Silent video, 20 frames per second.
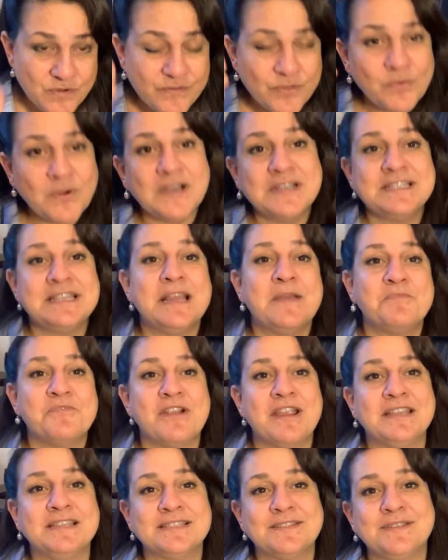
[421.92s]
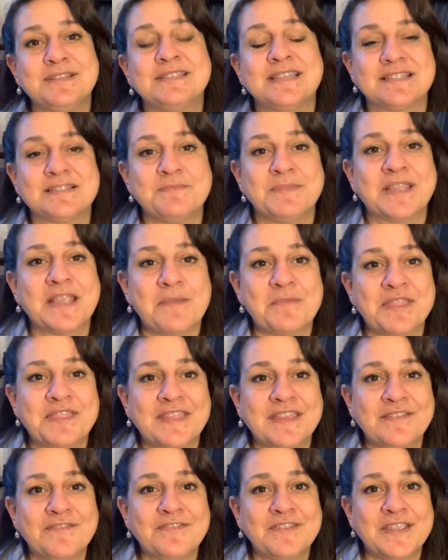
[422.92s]
the wires in our brain so it doesn't become a
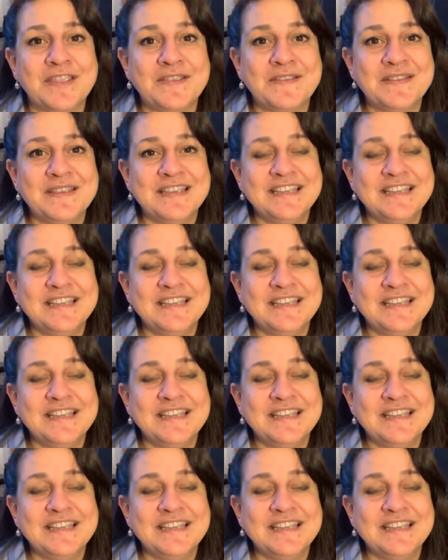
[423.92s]
thing for you.